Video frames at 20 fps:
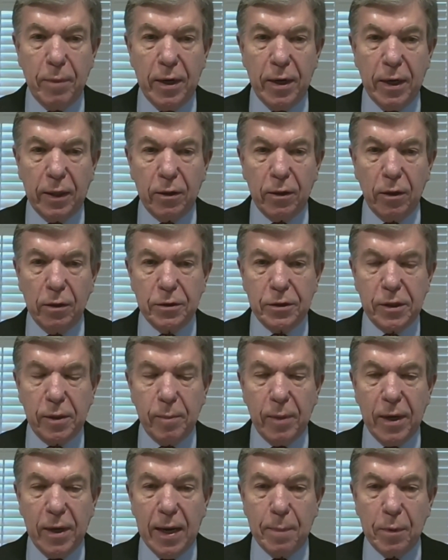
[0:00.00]
make on
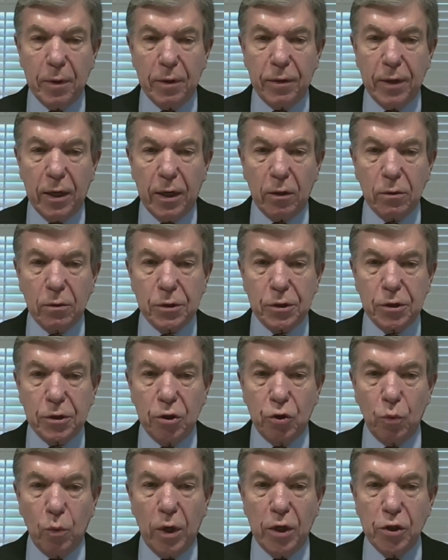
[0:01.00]
some hypothetical
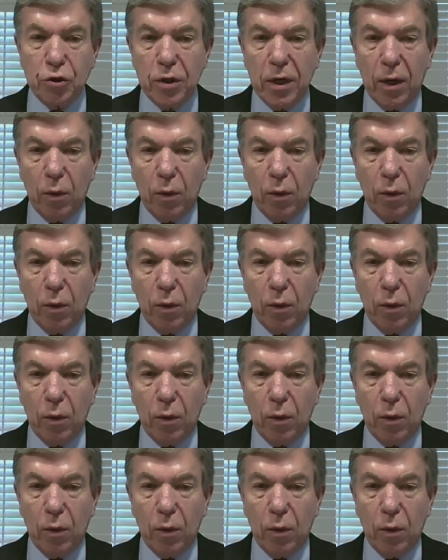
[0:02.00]
situation.